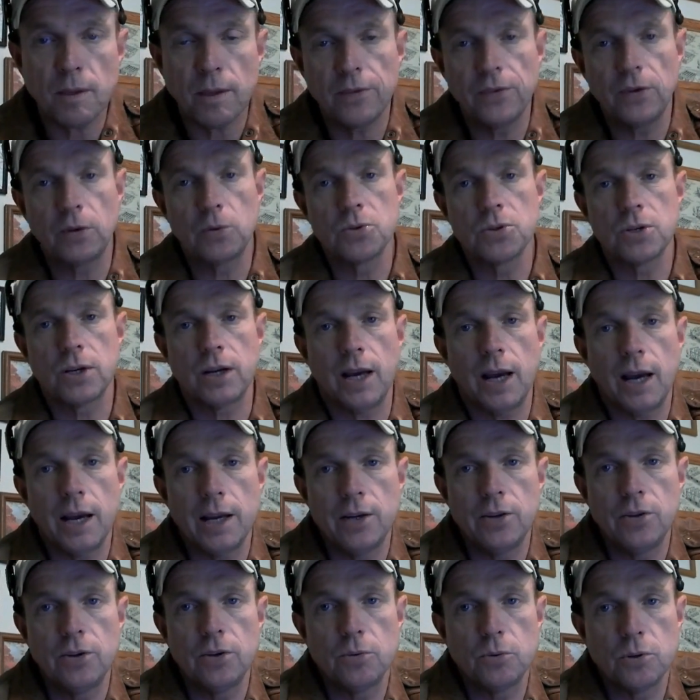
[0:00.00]
There was a guy
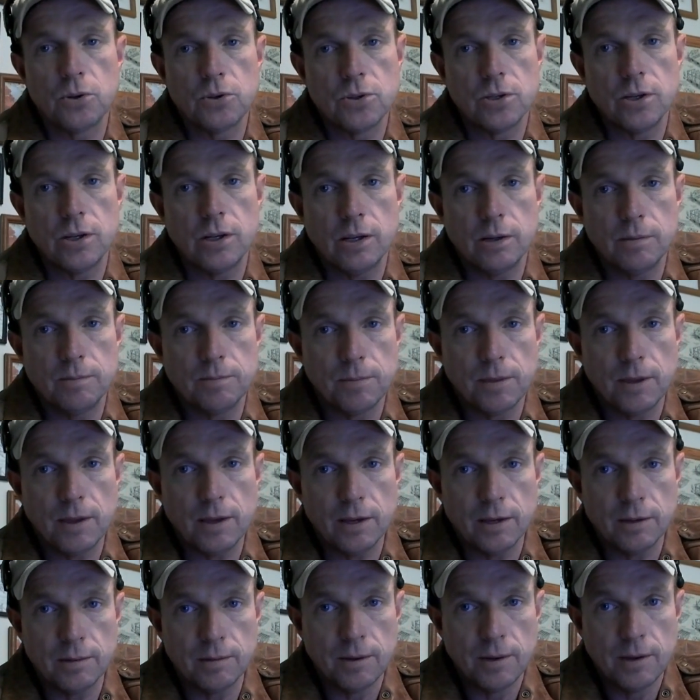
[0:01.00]
I knew that was a
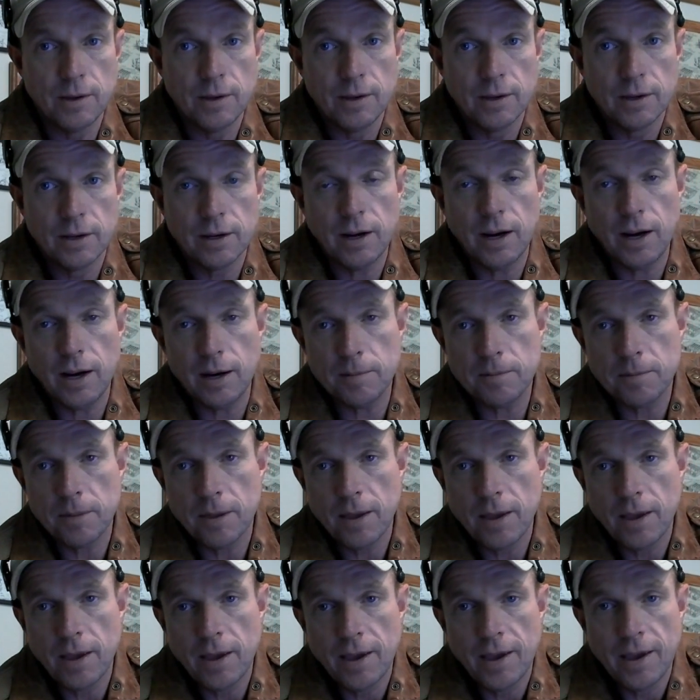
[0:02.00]
cop,
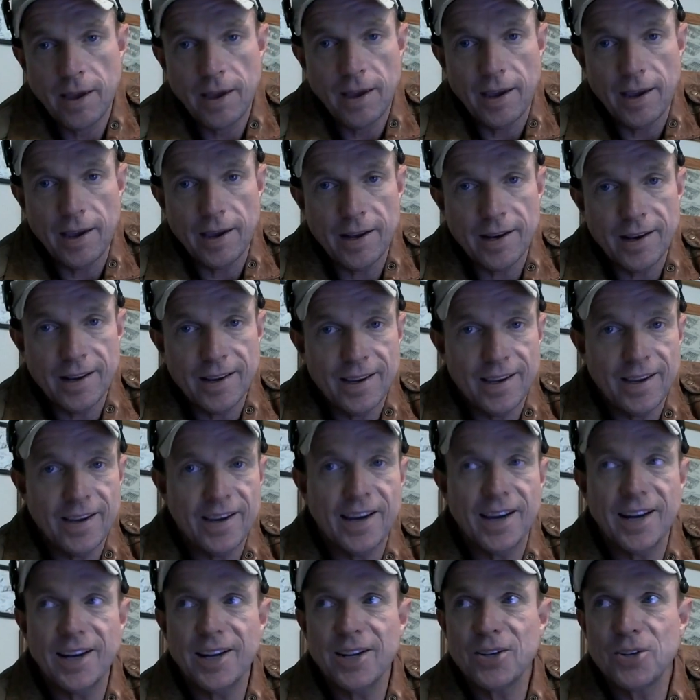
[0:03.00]
and he
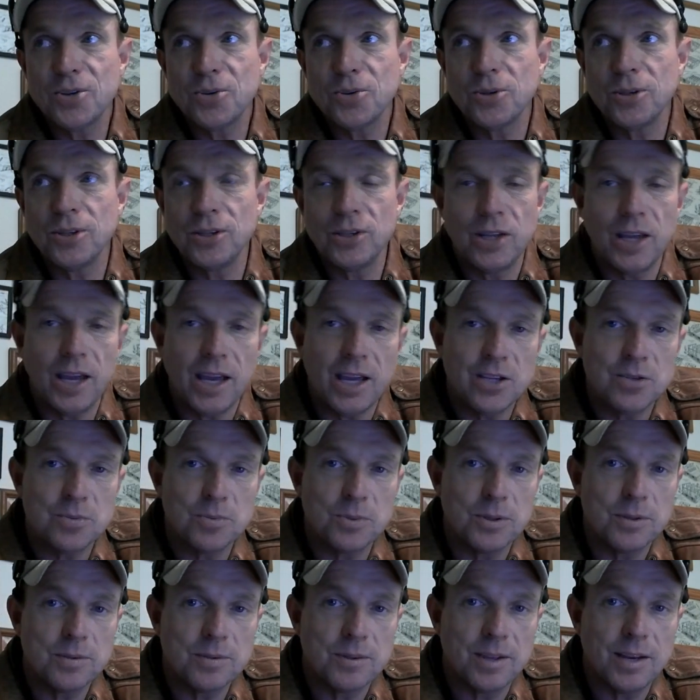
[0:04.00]
got into an
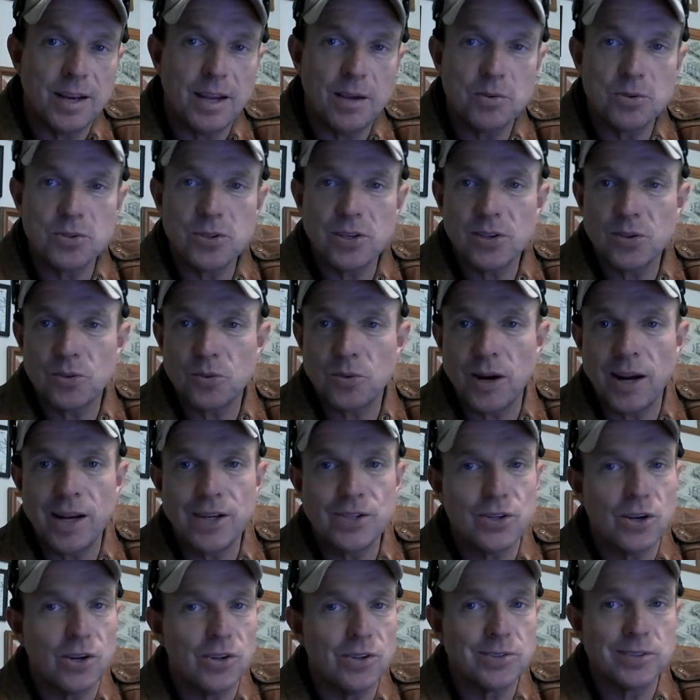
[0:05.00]
engagement, and he was at the
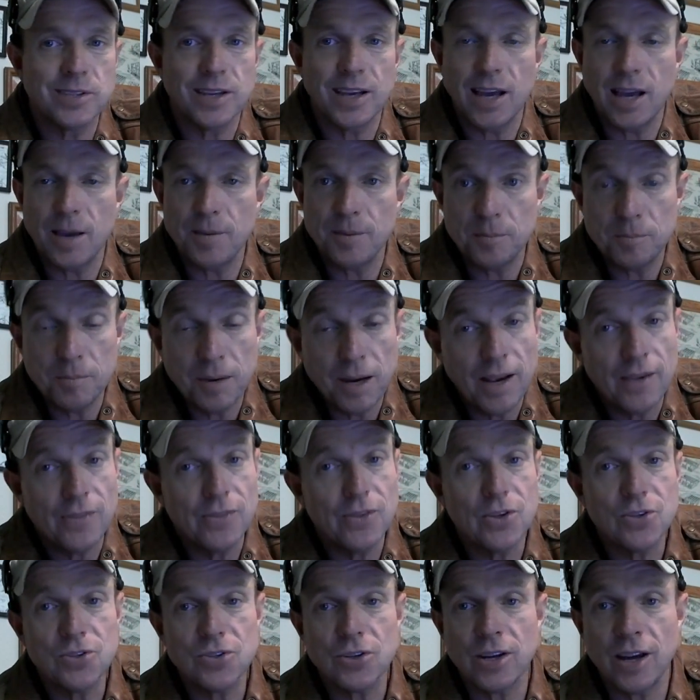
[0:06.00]
range all the time, and man,
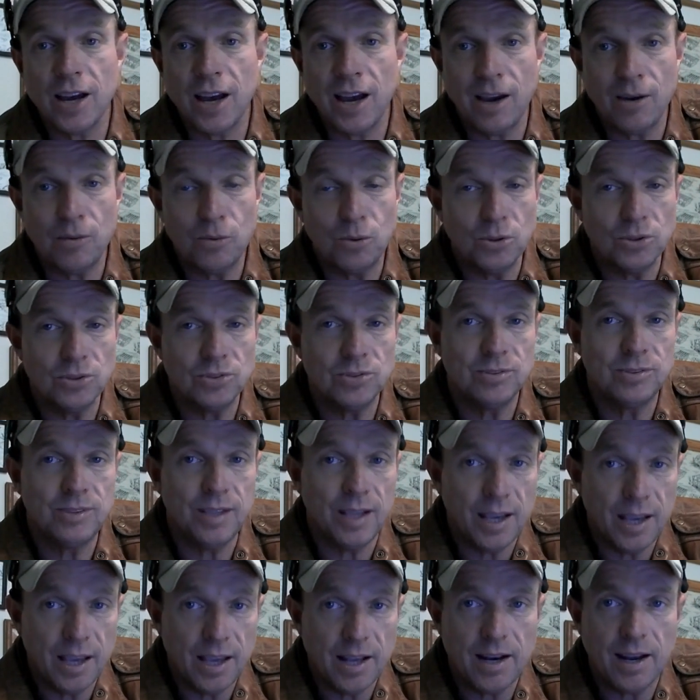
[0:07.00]
this guy was
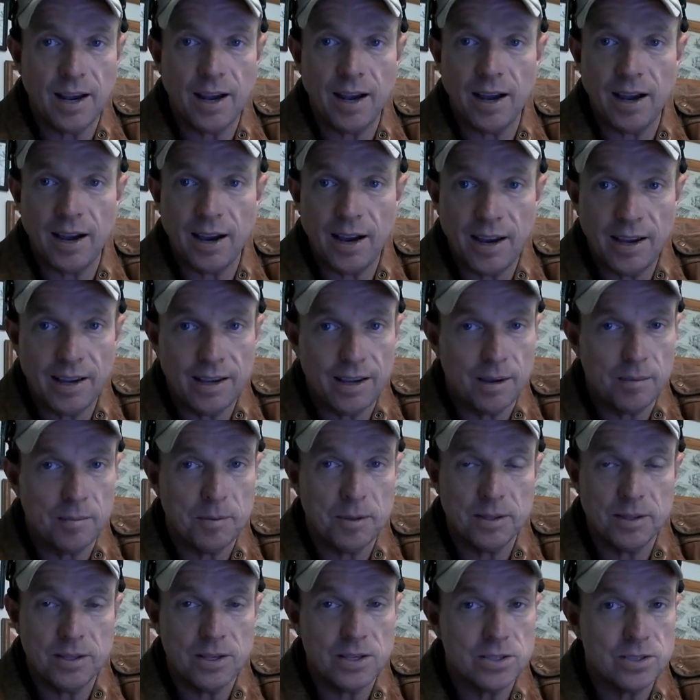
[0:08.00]
dead eye. I
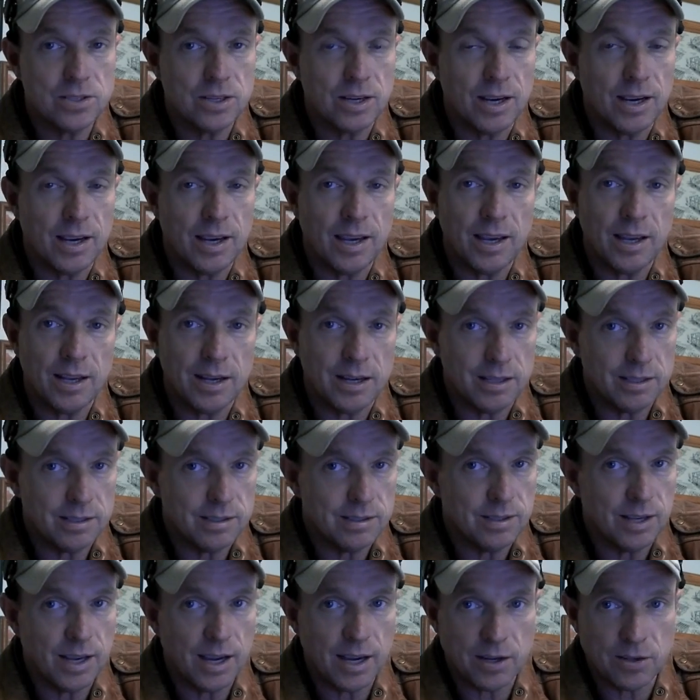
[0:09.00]
mean, this guy had a
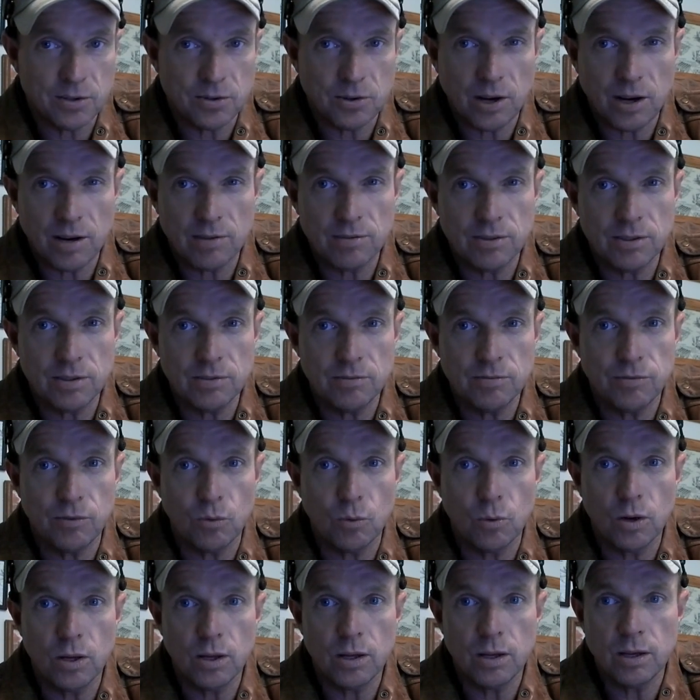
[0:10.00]
tack driving
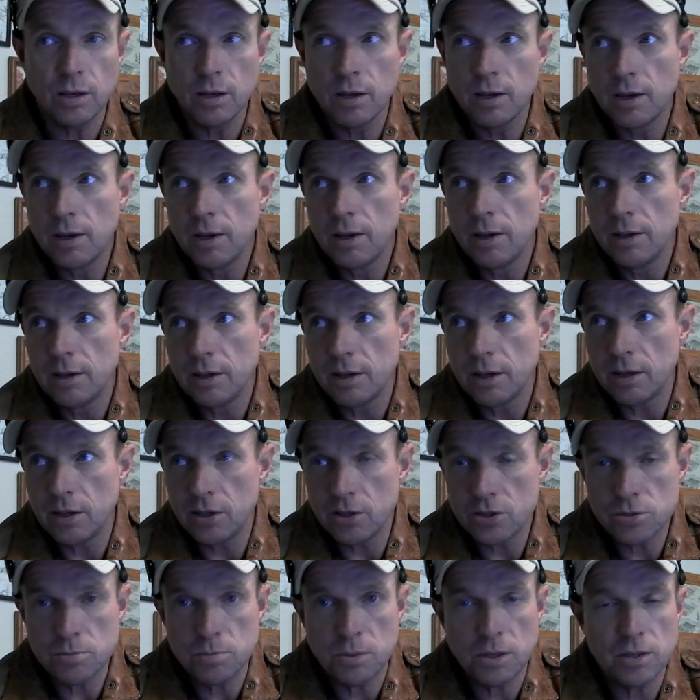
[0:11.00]
40
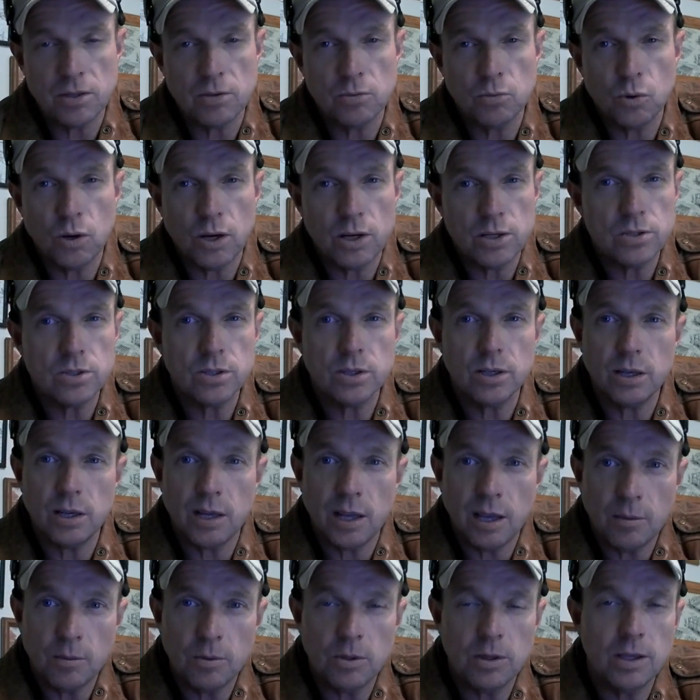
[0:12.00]
Smith & Wesson, and
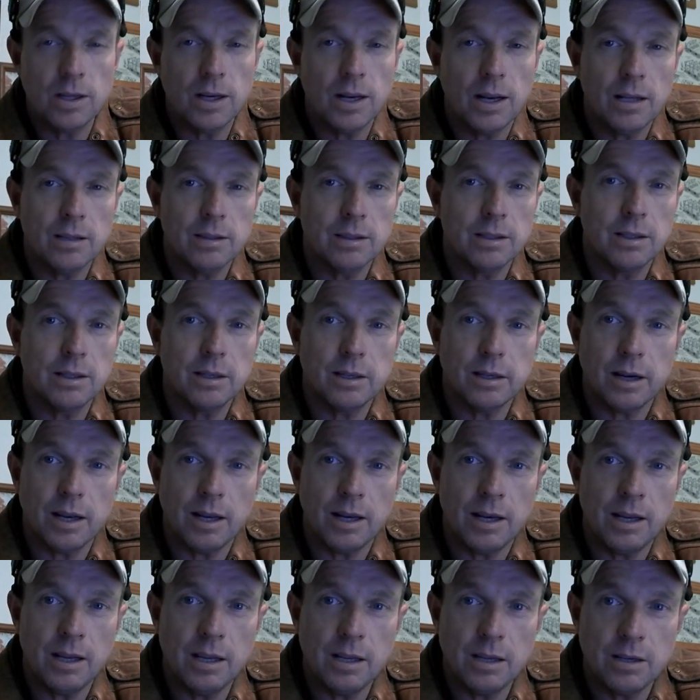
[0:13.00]
he would get out there
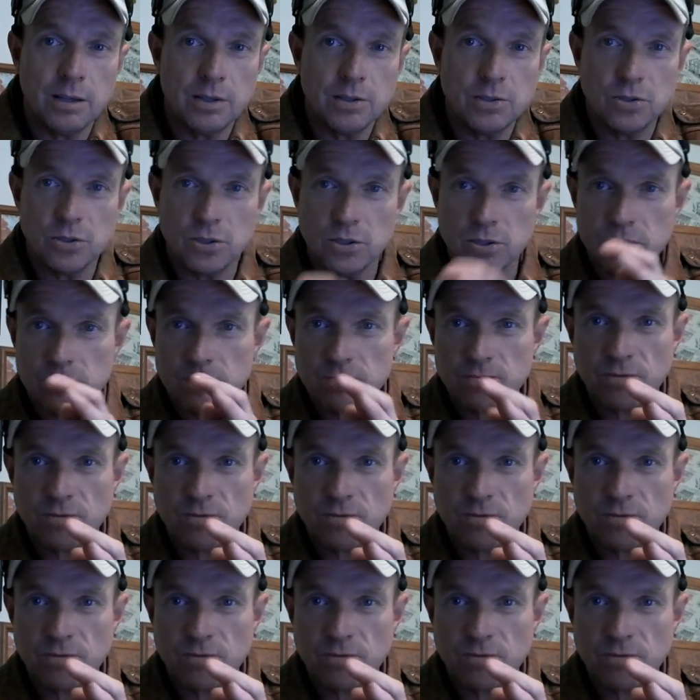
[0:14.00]
and he could just